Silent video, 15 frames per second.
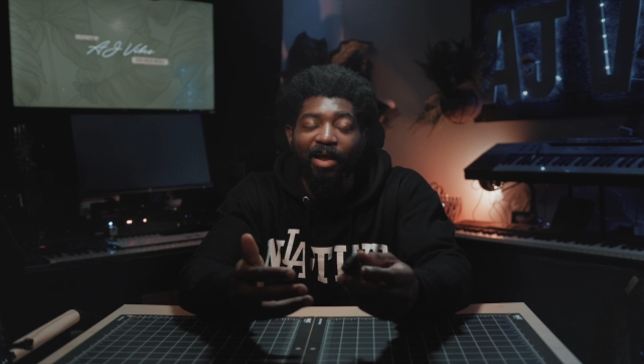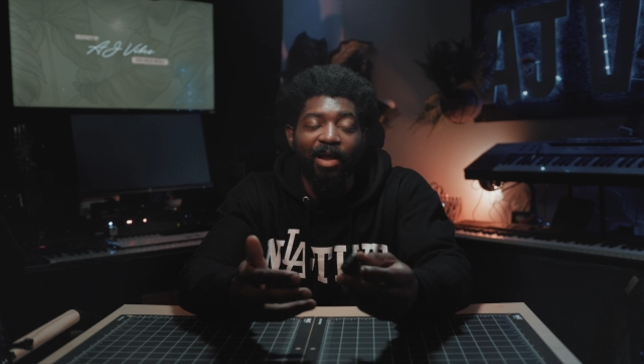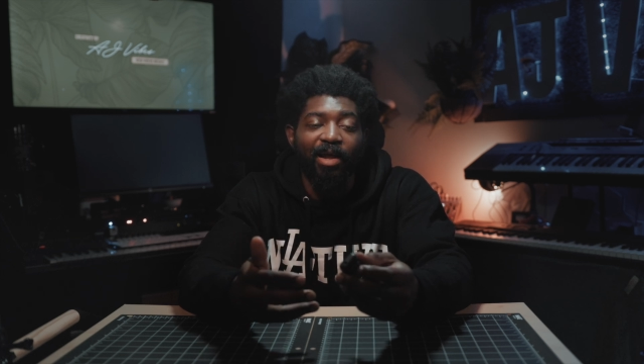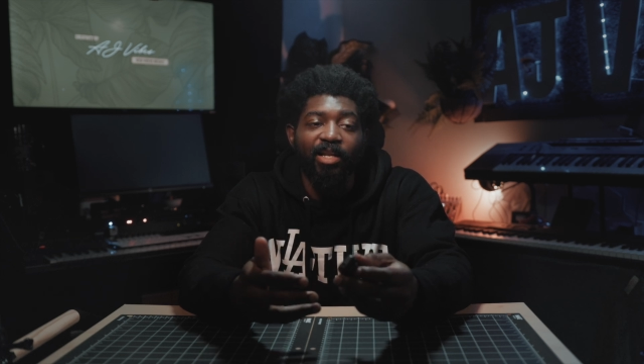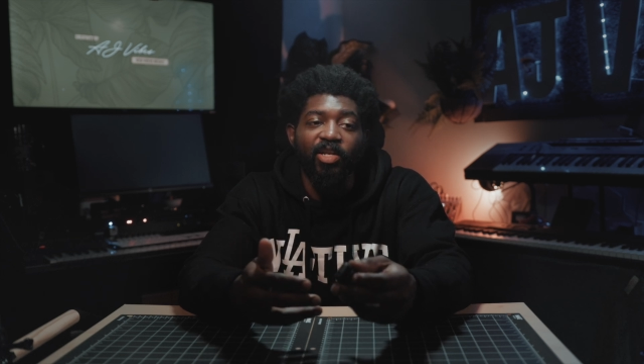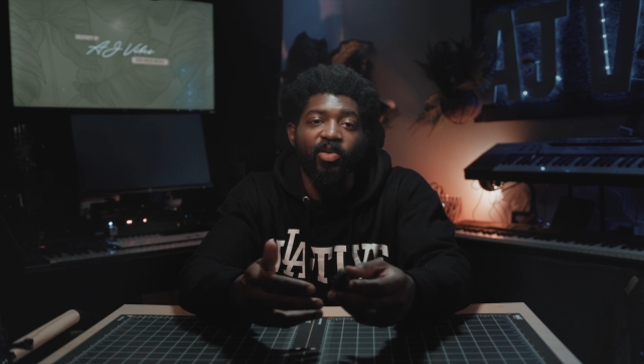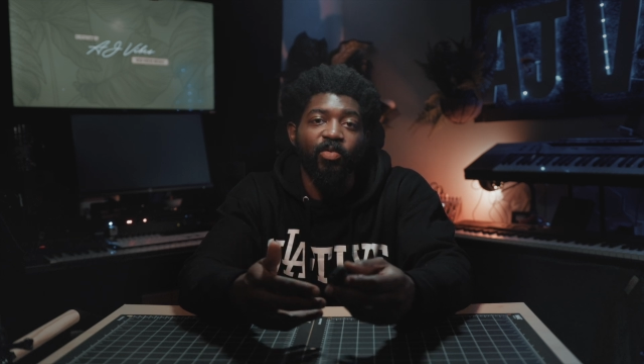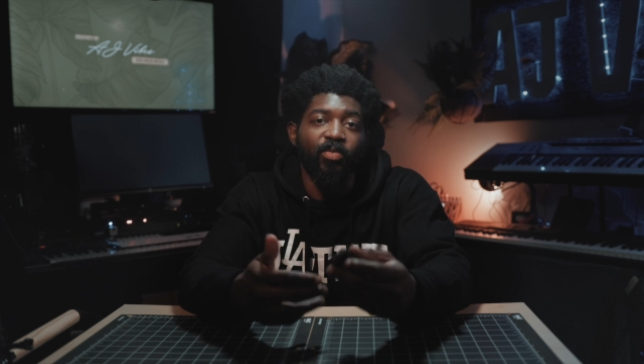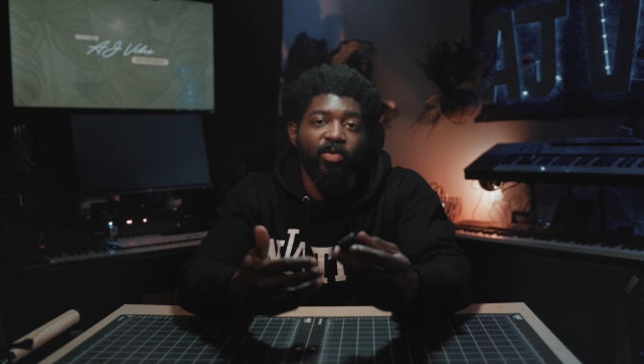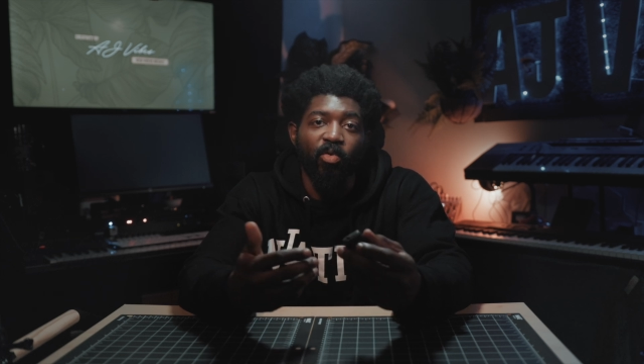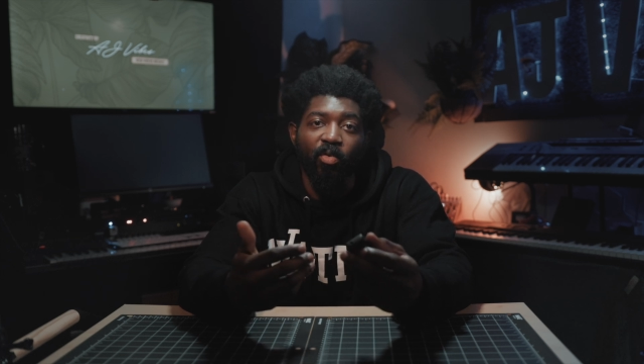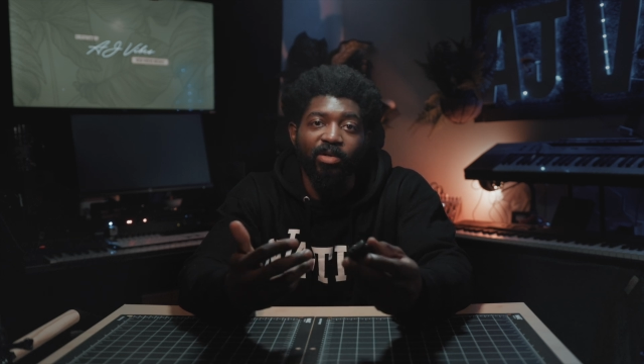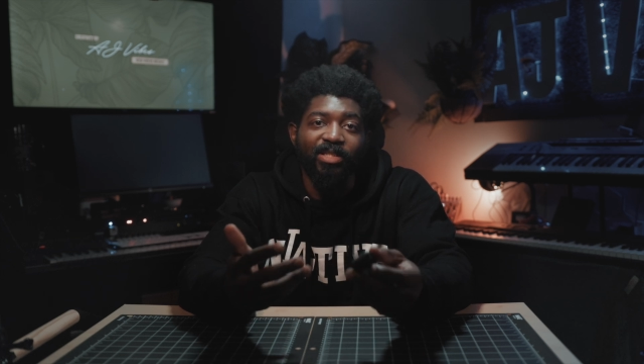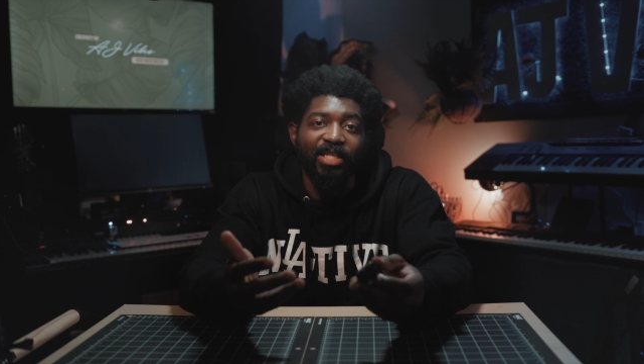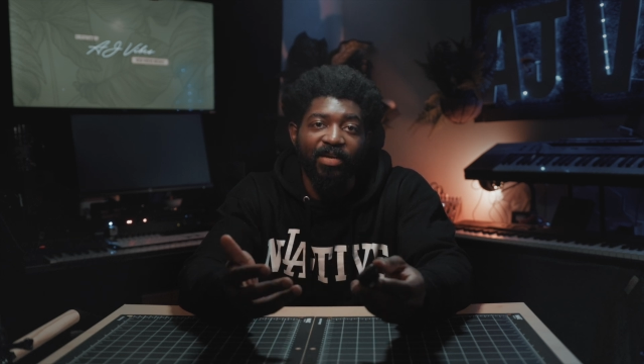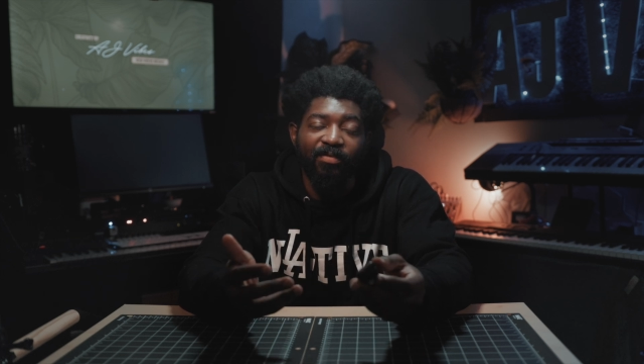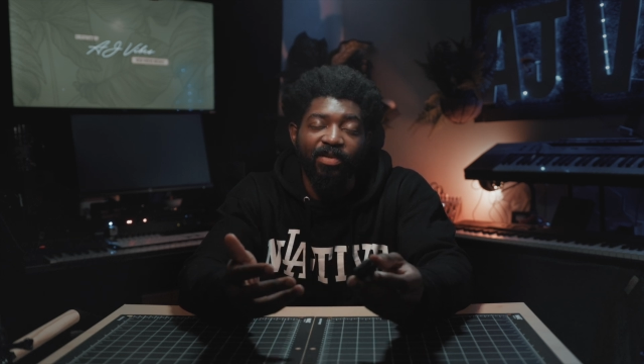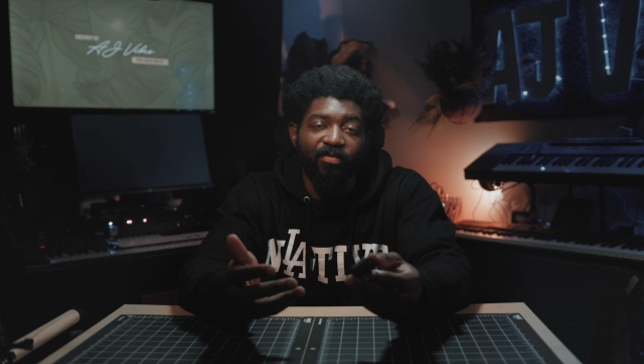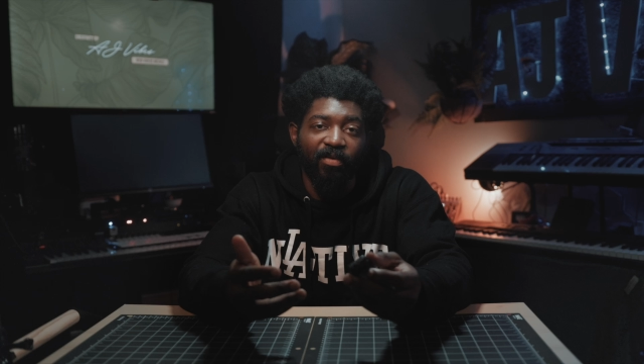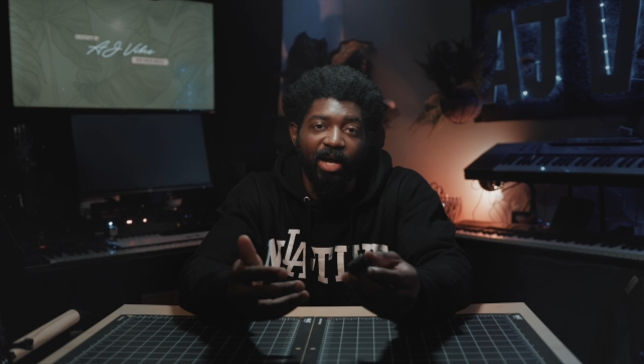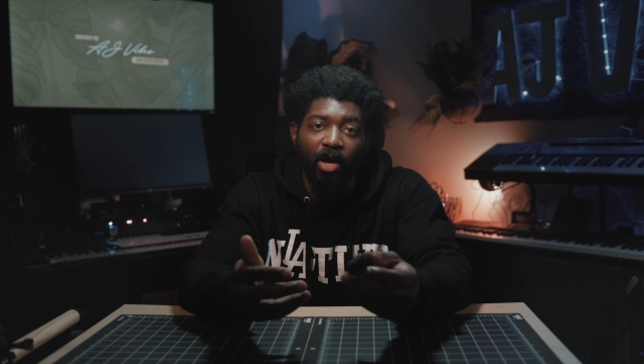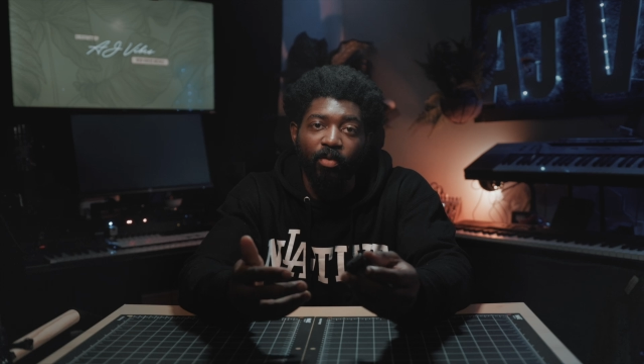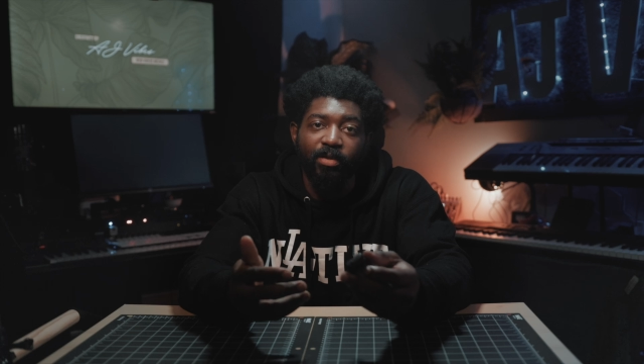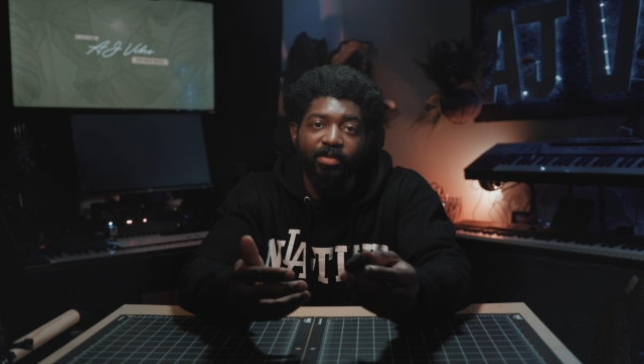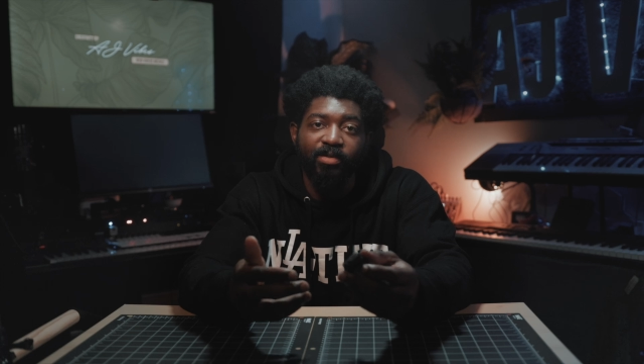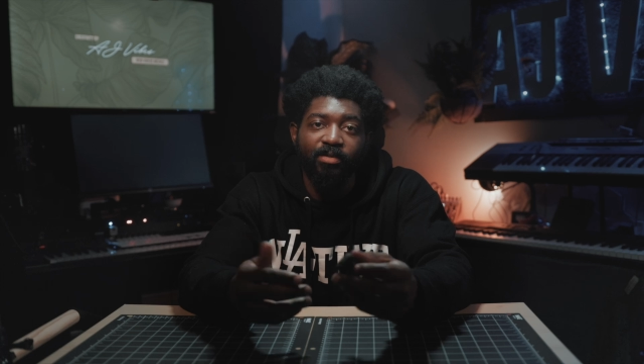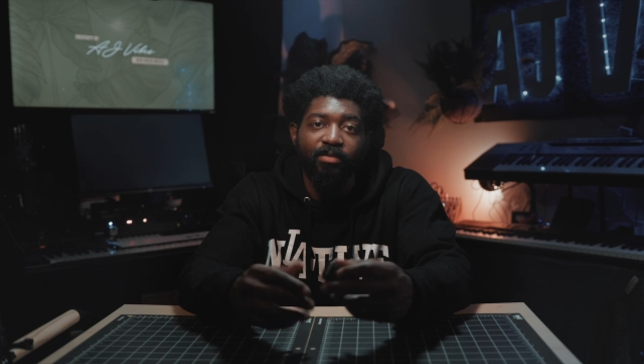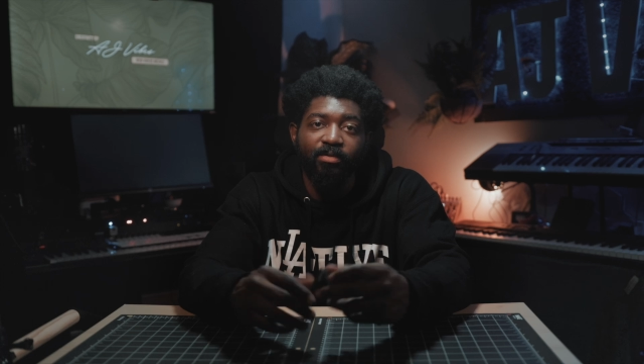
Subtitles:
and you can record safely for hours.